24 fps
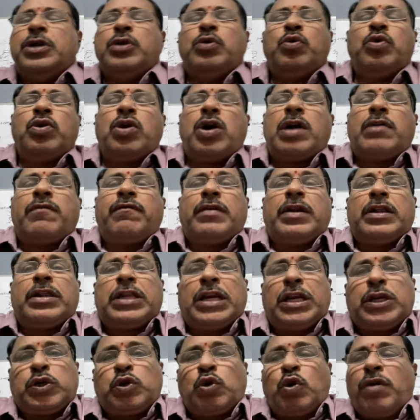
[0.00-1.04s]
Nu naught for
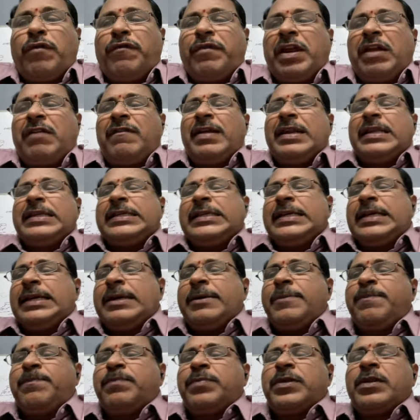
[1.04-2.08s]
threshold frequency,
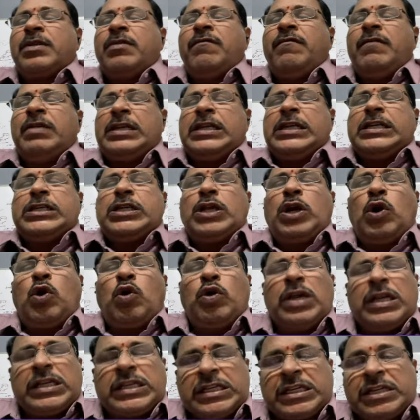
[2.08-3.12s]
which is the
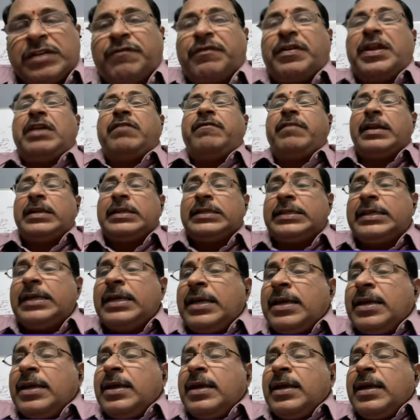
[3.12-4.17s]
lowest
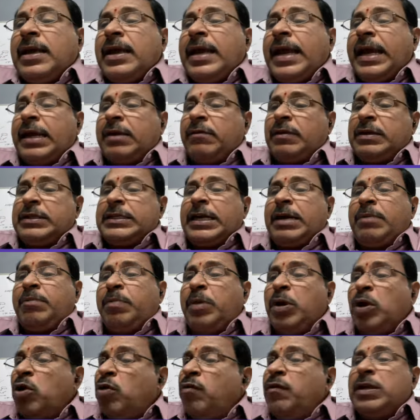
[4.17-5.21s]
frequency at which and
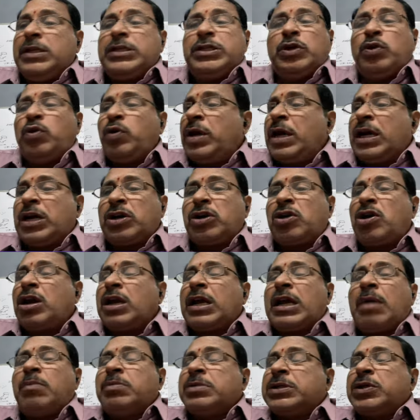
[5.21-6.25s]
below which no
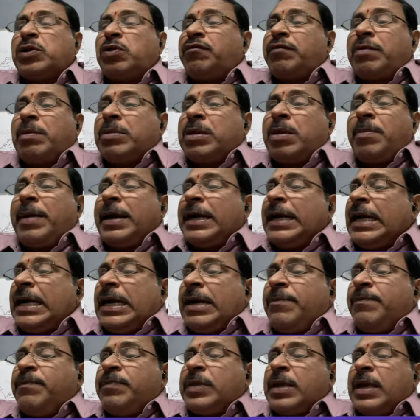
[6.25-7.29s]
electron comes out from the metal,
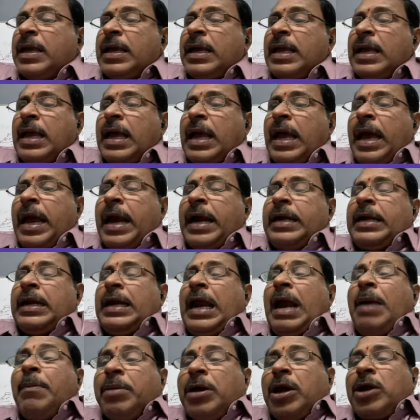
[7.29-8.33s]
and the
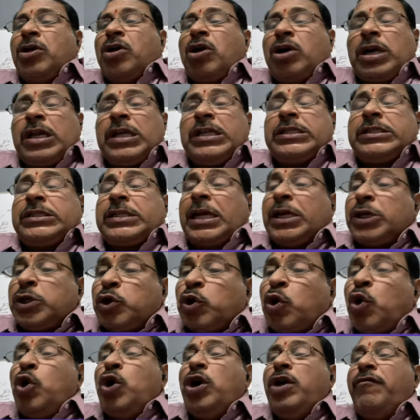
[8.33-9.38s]
lambda naught is
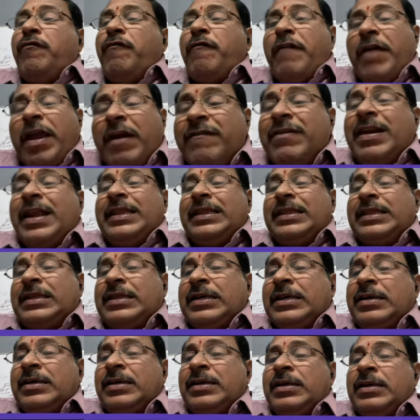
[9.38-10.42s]
threshold wavelength.